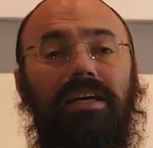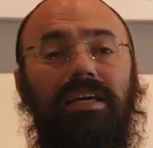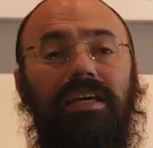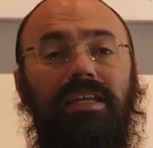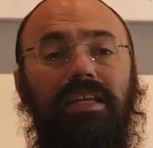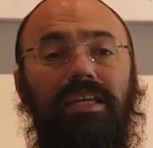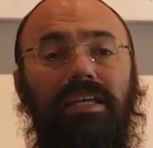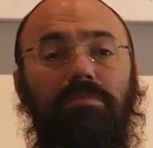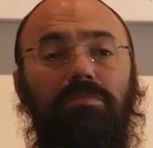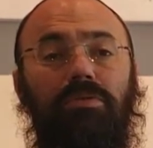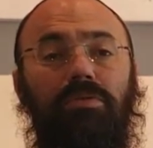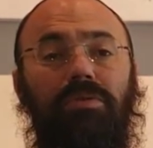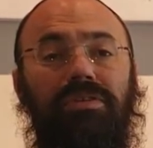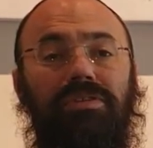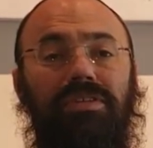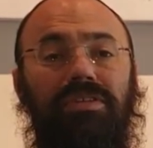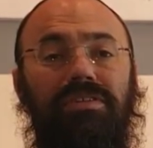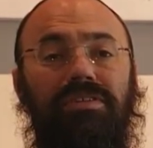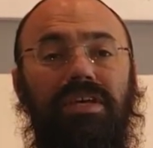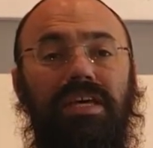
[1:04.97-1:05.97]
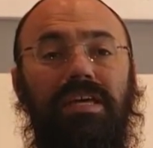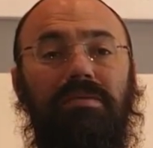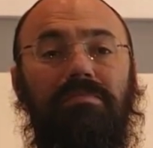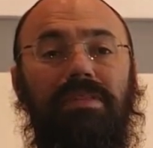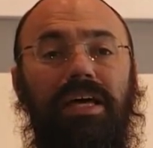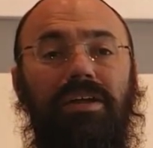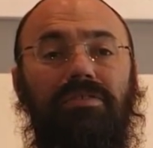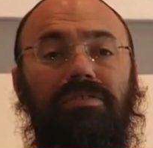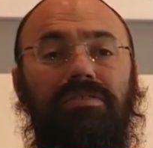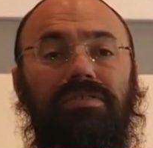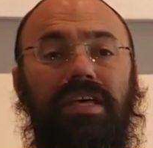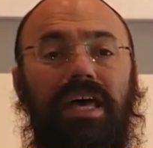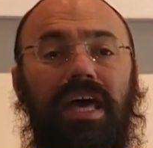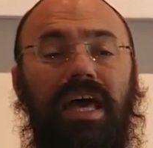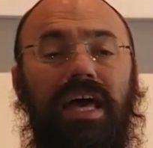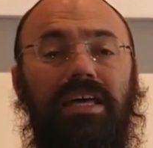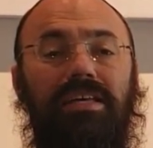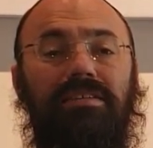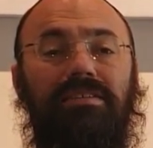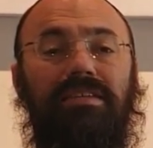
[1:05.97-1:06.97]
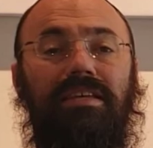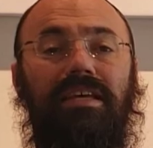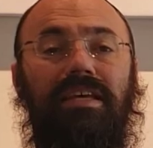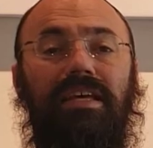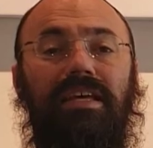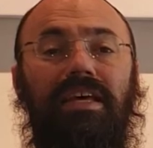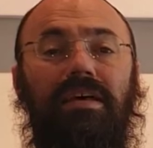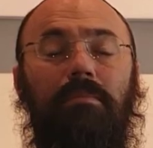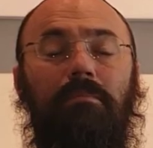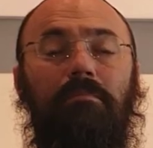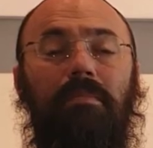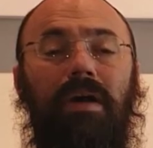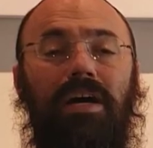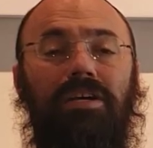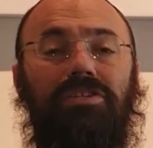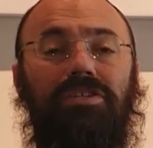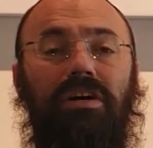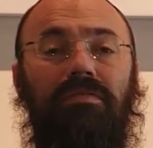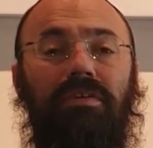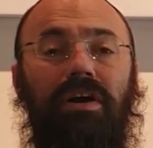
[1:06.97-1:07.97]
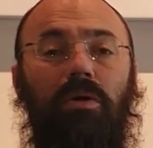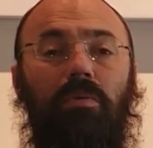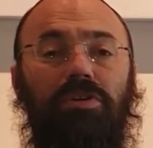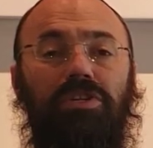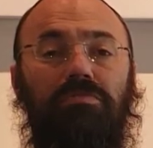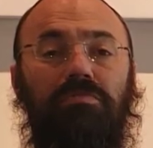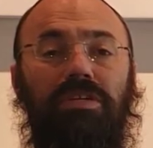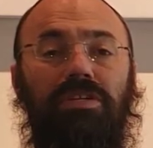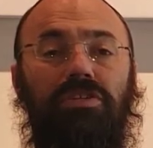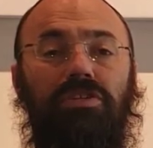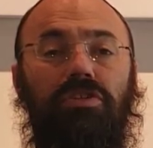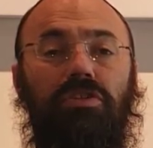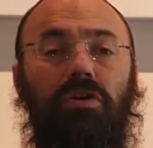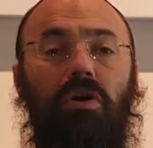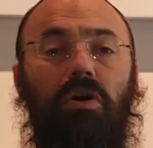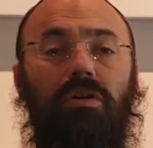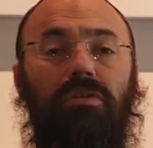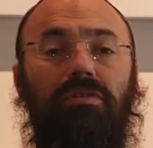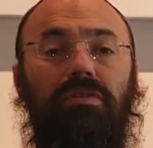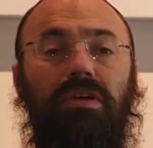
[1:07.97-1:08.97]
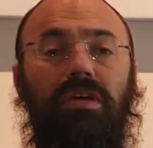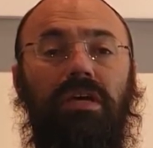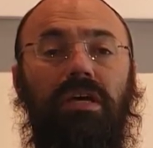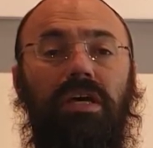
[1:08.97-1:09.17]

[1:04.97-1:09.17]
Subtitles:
in Hebrew, is the same letters as machshava, which means thought.